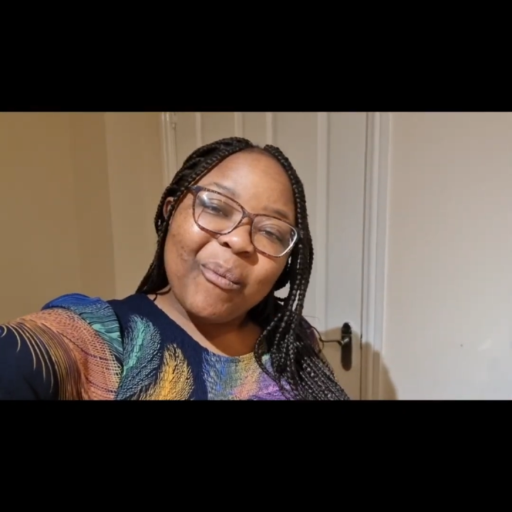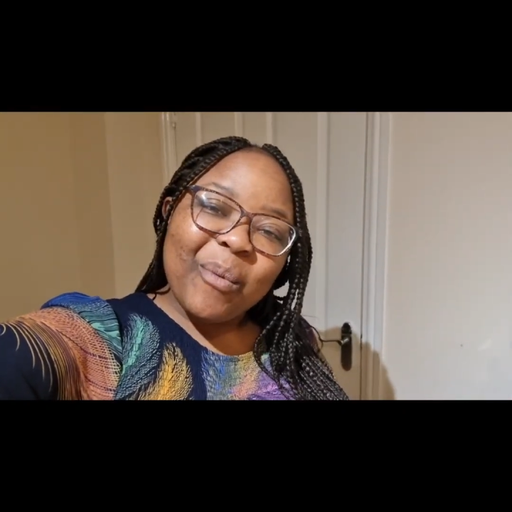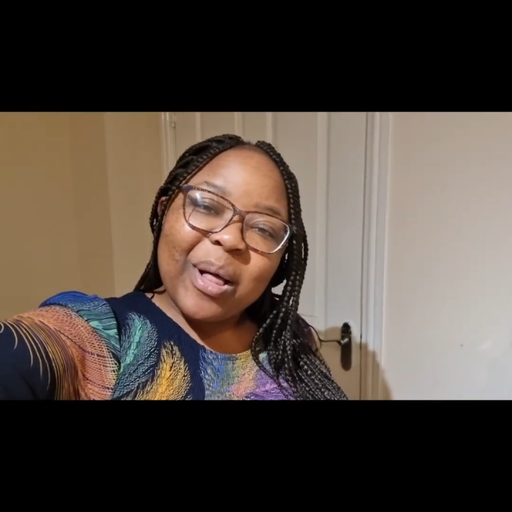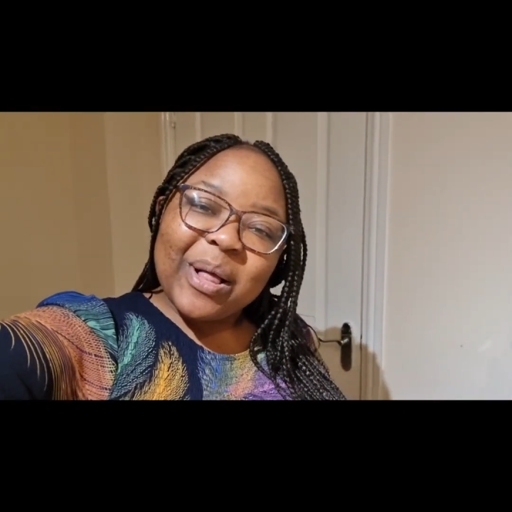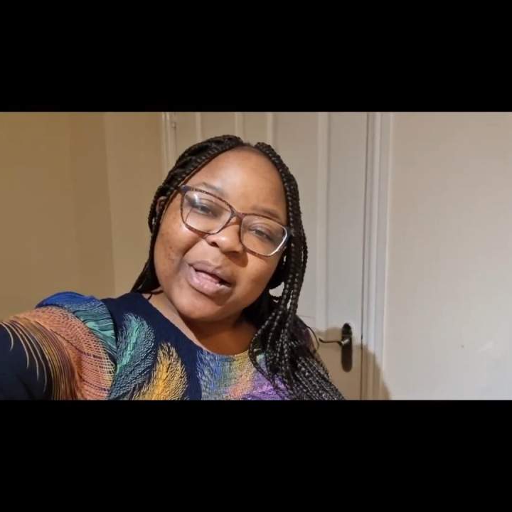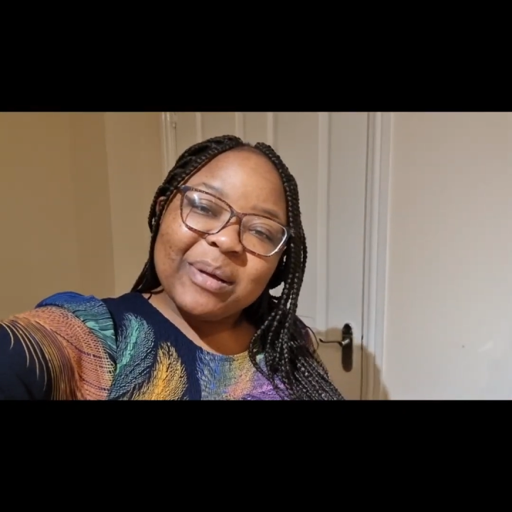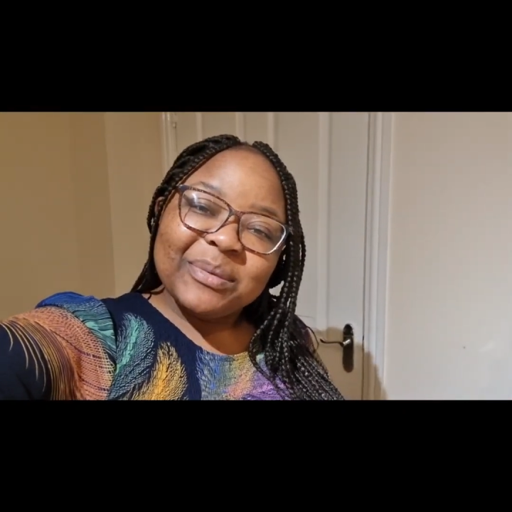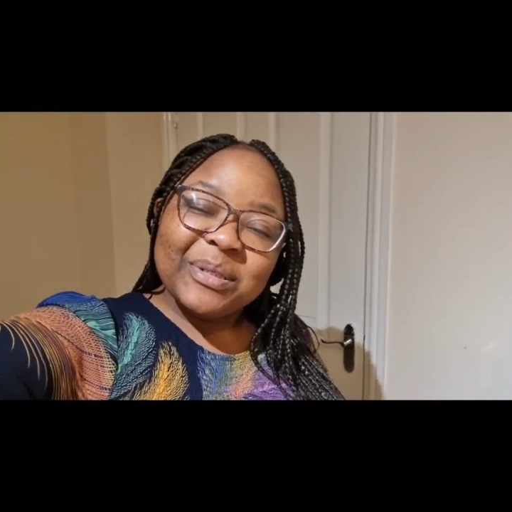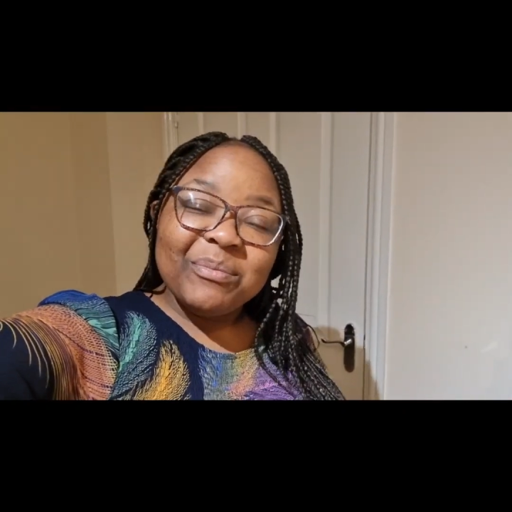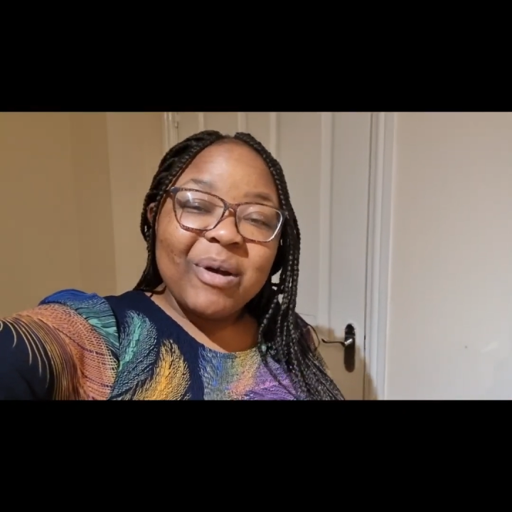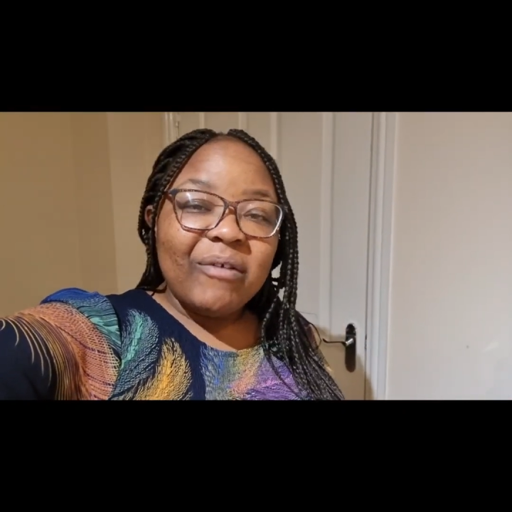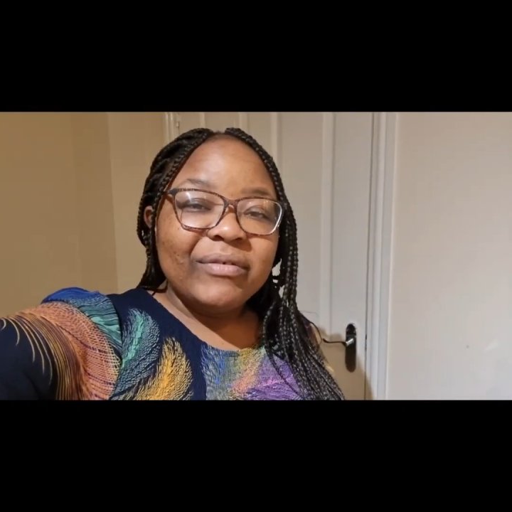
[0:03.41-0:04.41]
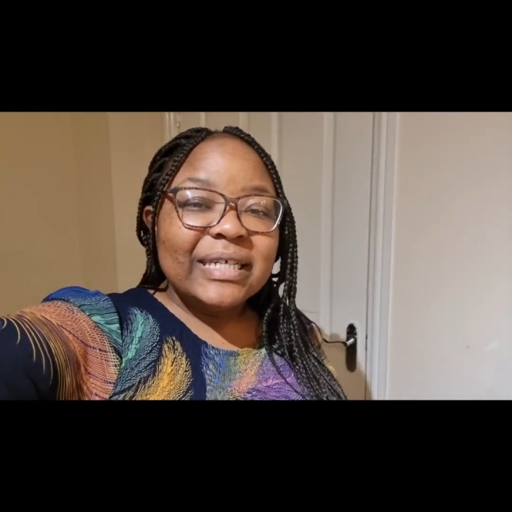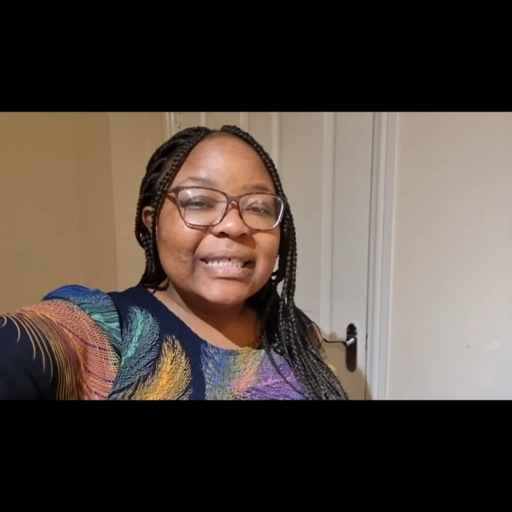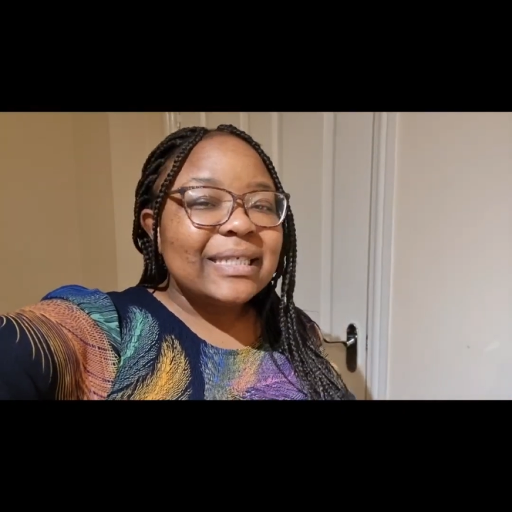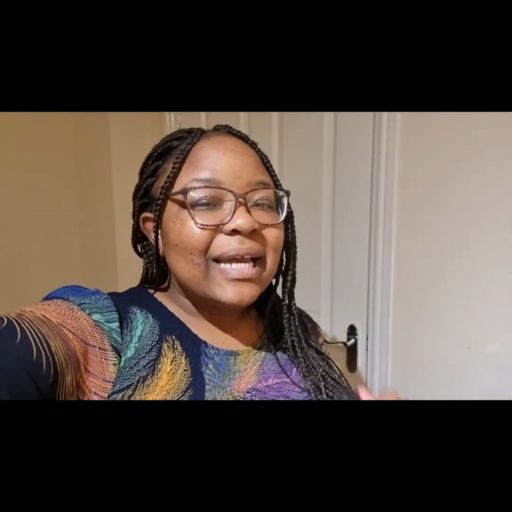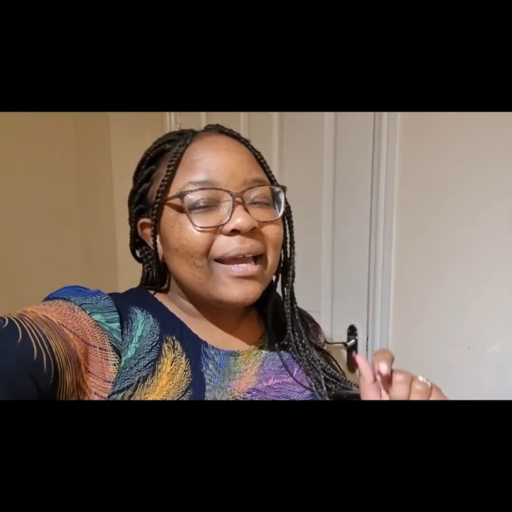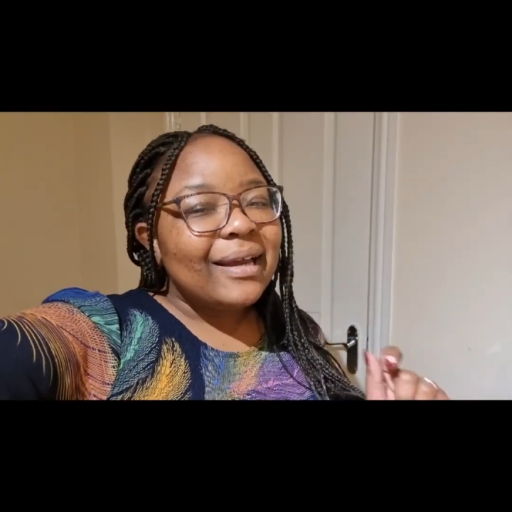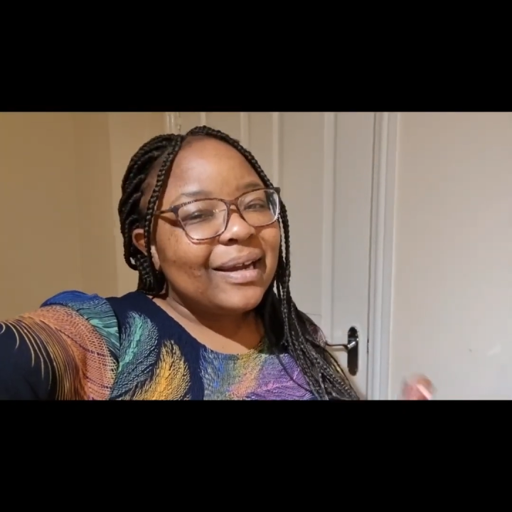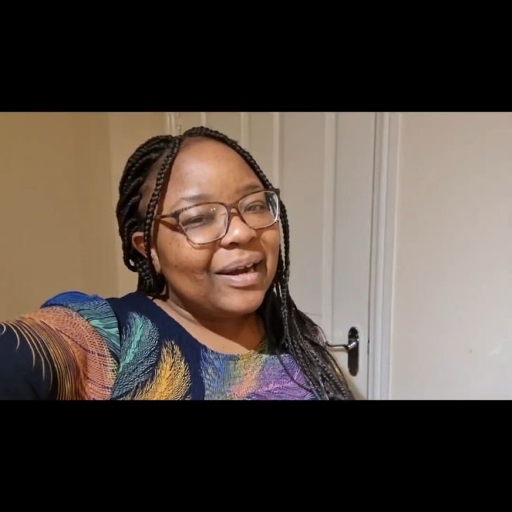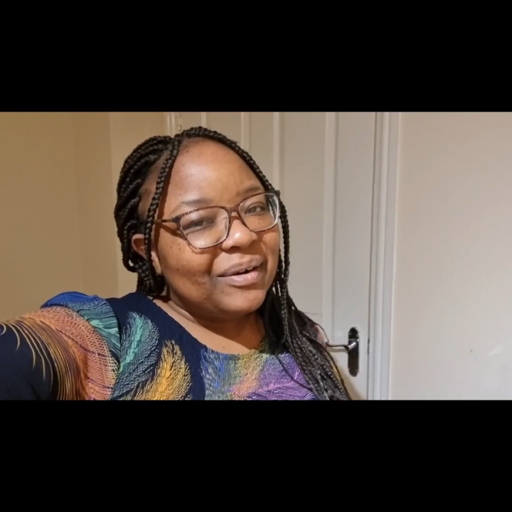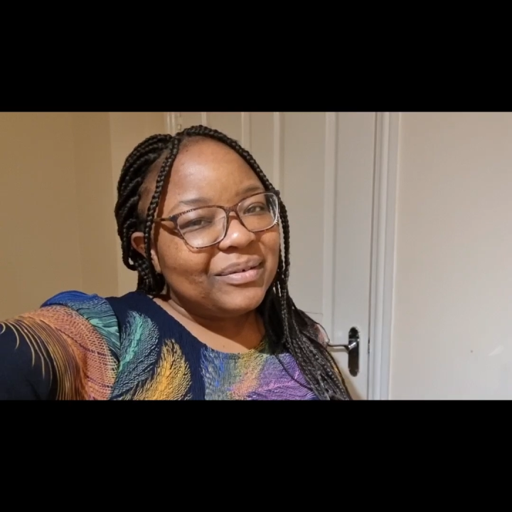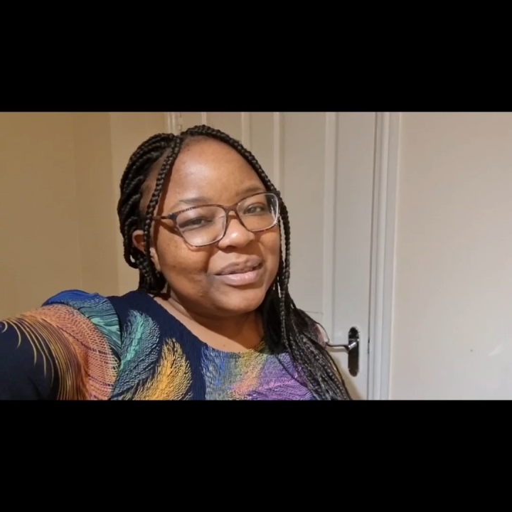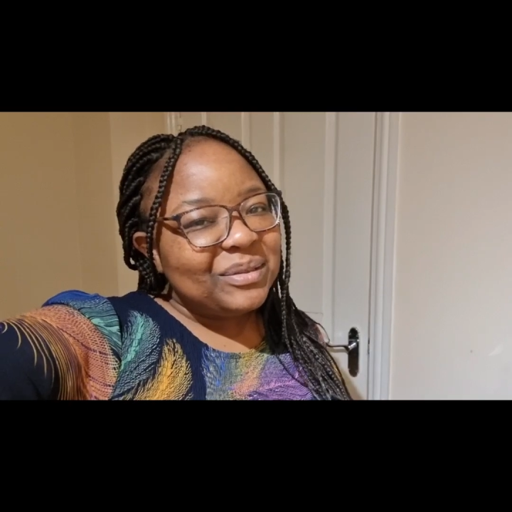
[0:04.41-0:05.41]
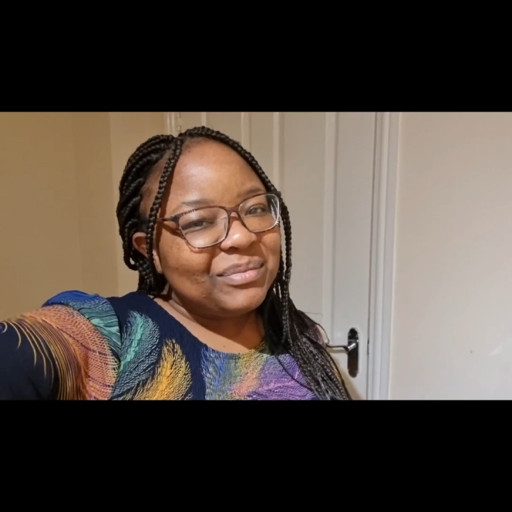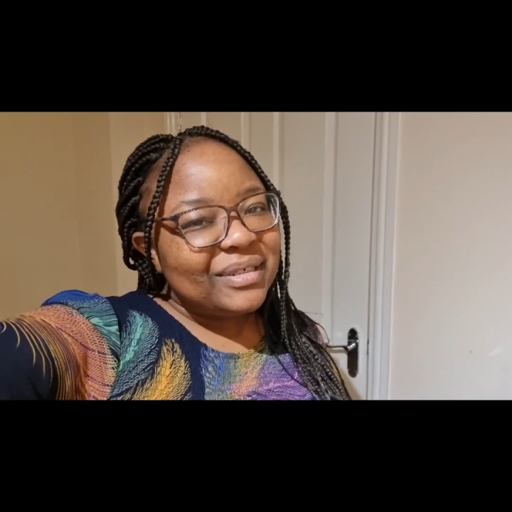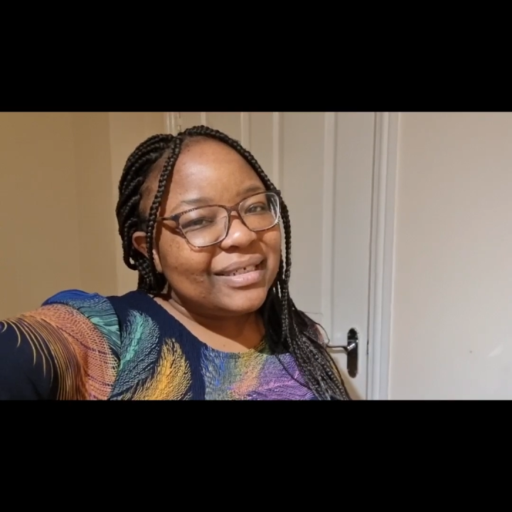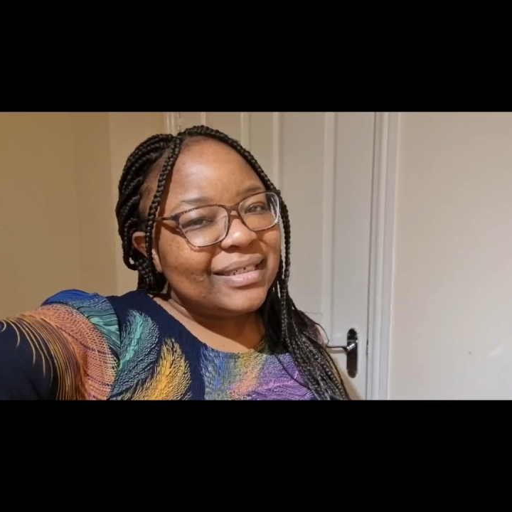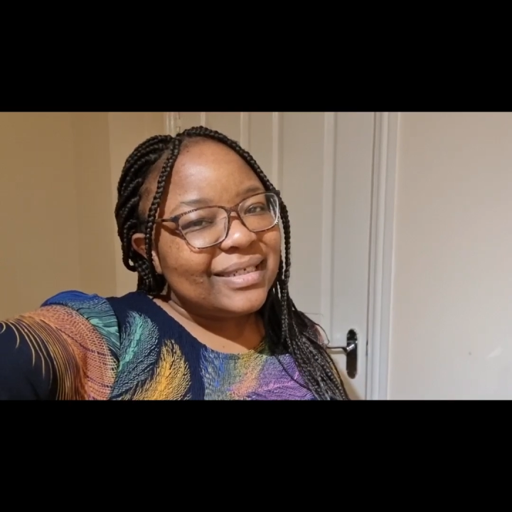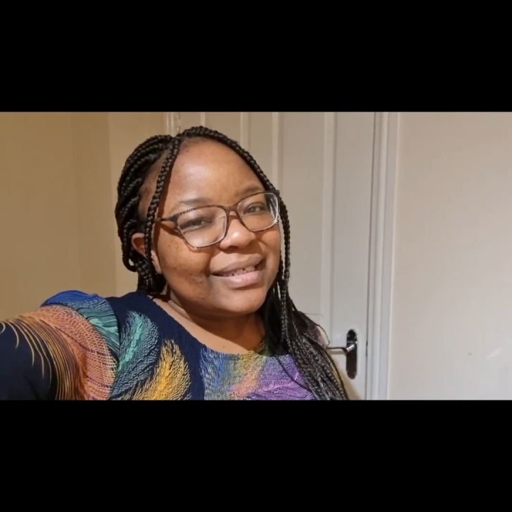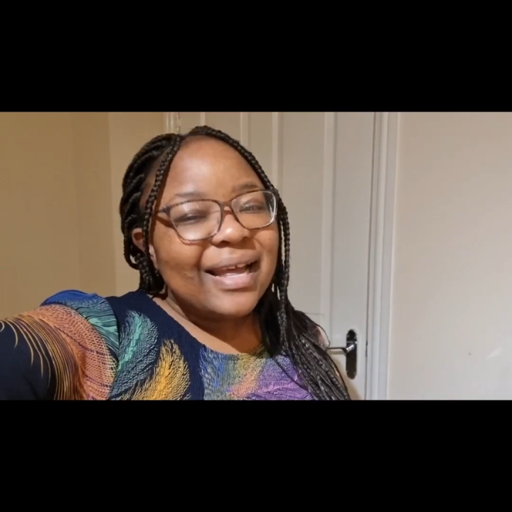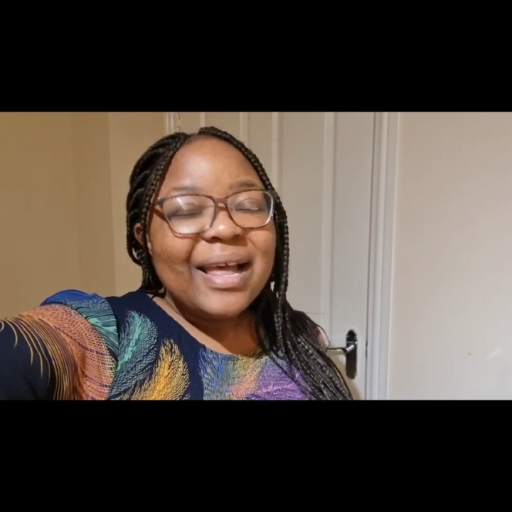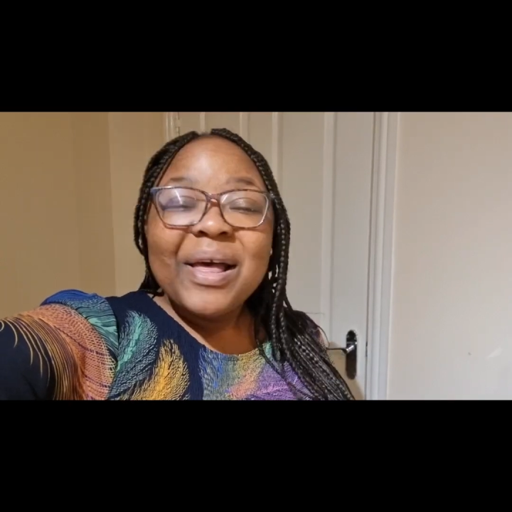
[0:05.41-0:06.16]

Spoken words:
Welcome to Marvelous Encouragement.